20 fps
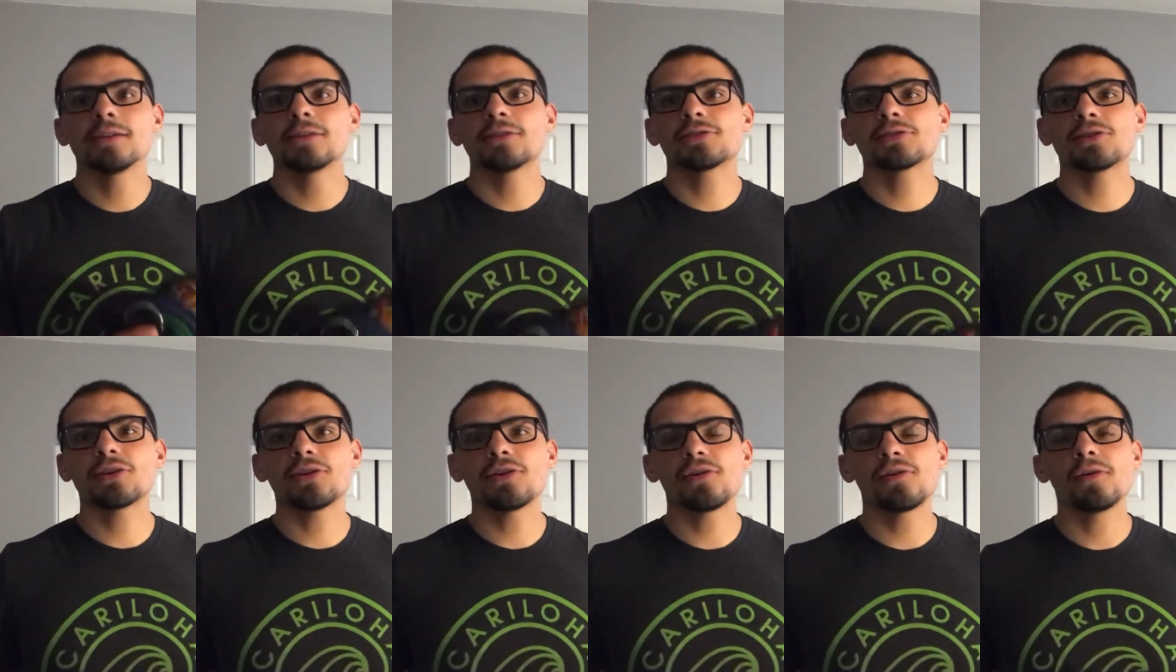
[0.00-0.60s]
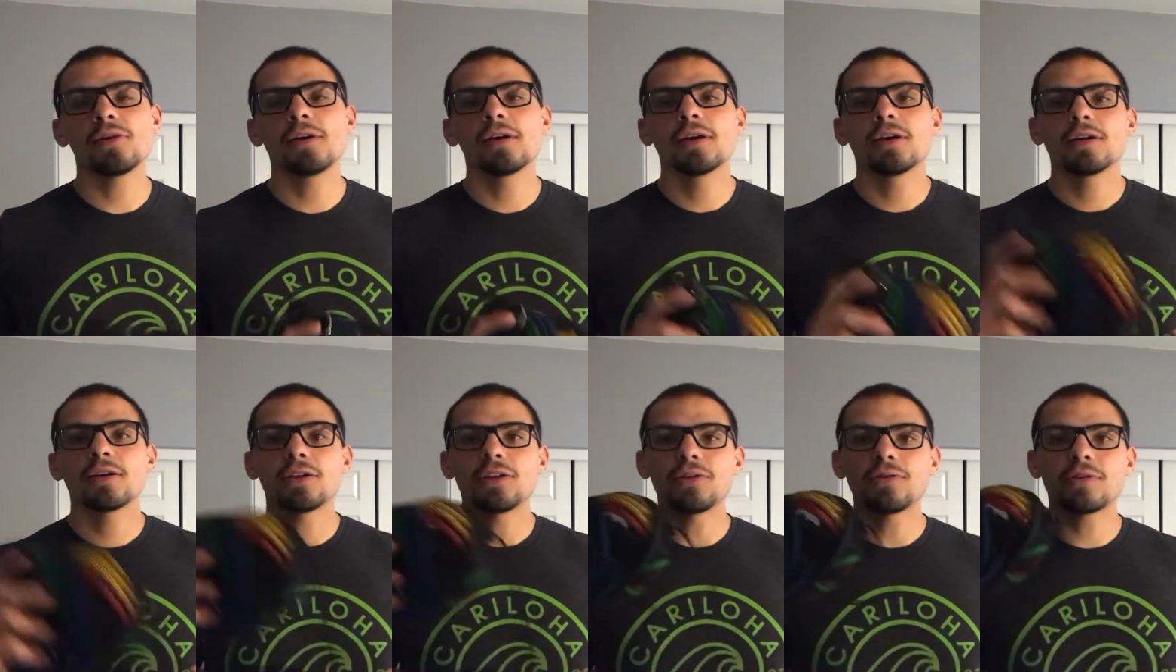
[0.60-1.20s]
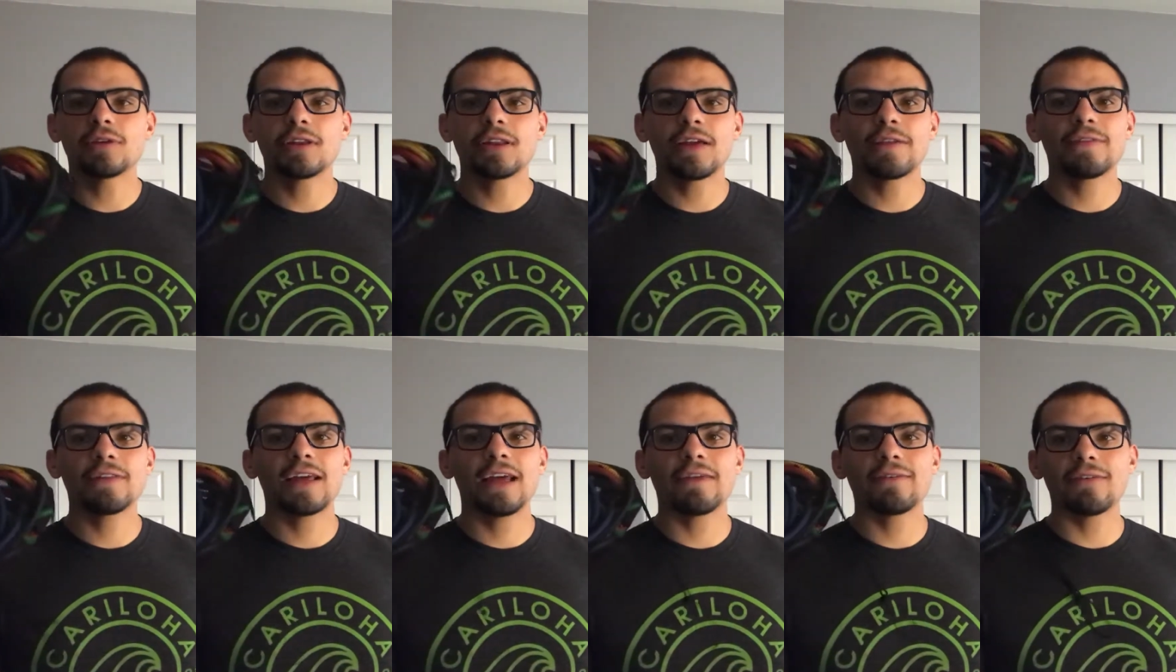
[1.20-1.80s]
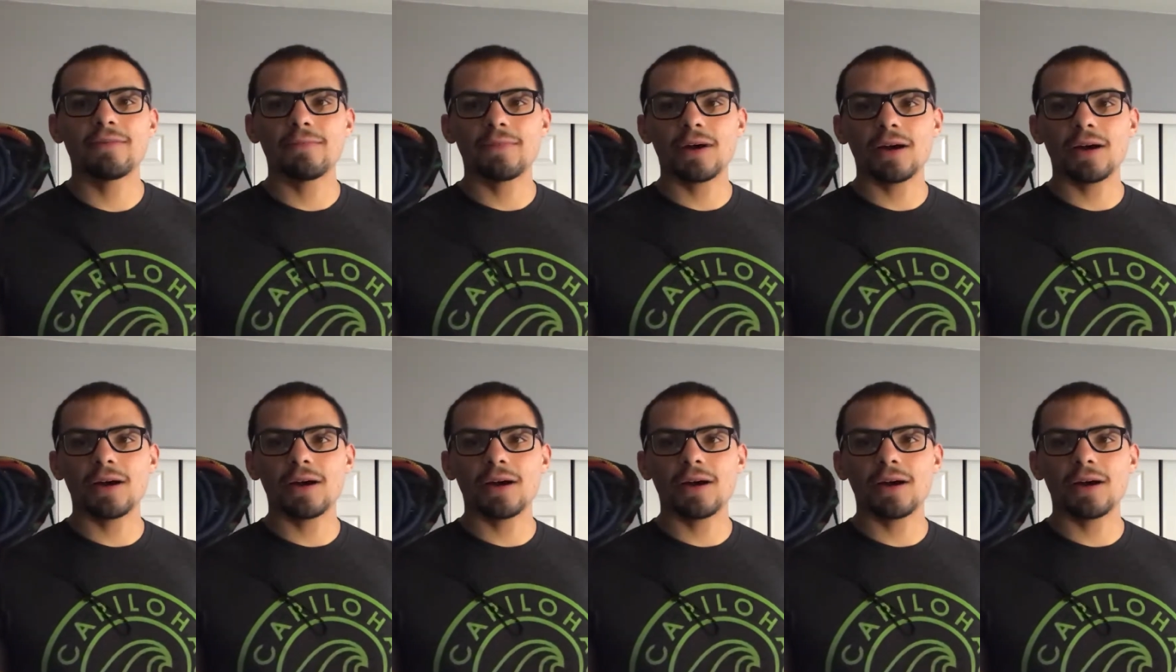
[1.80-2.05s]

So you could definitely have